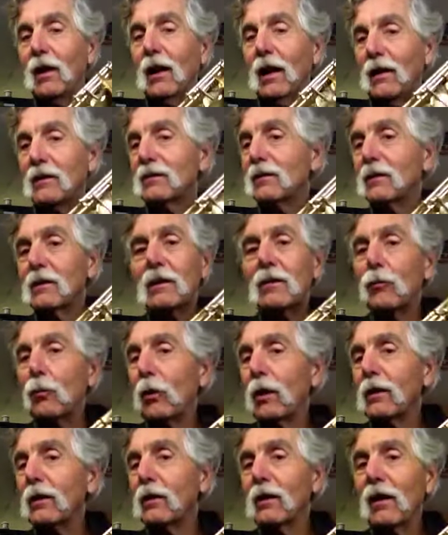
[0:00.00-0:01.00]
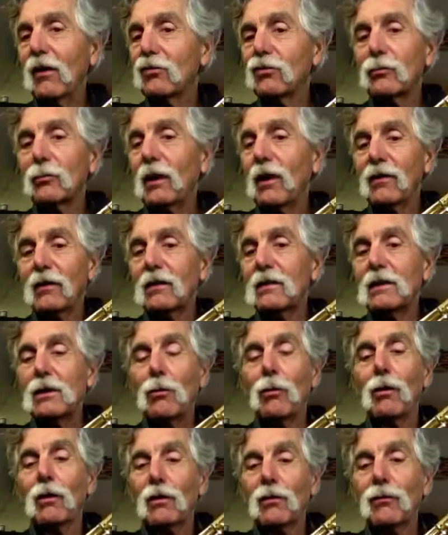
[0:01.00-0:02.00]
I didn't recognize it by the
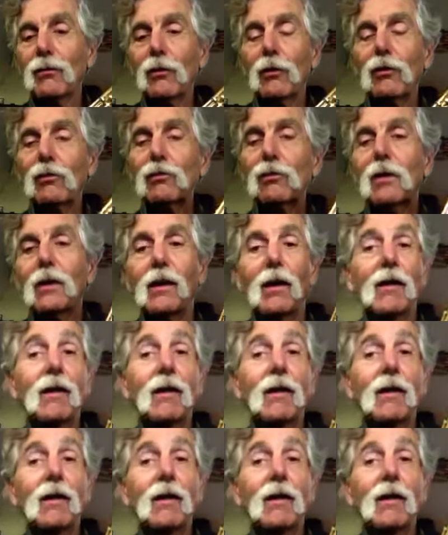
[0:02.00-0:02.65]
keywork at first,